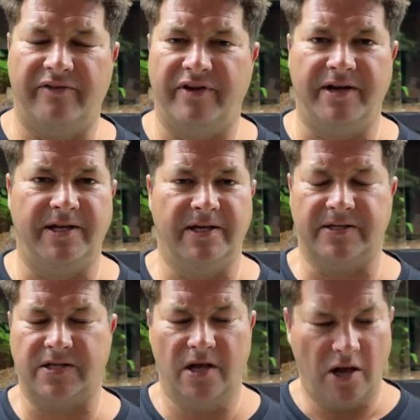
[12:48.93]
And he
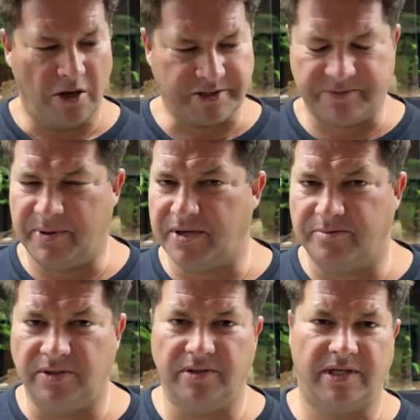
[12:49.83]
is
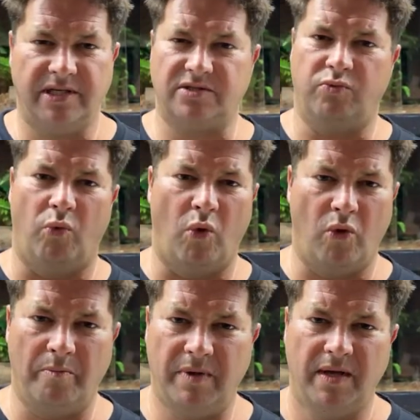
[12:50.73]
hospitable, he is
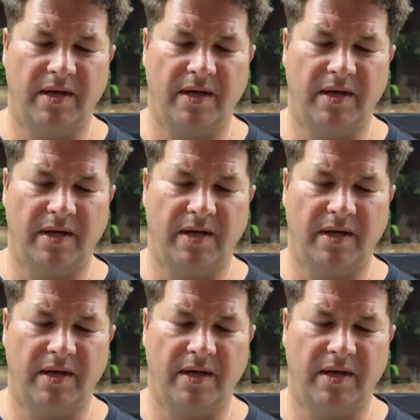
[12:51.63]
warm,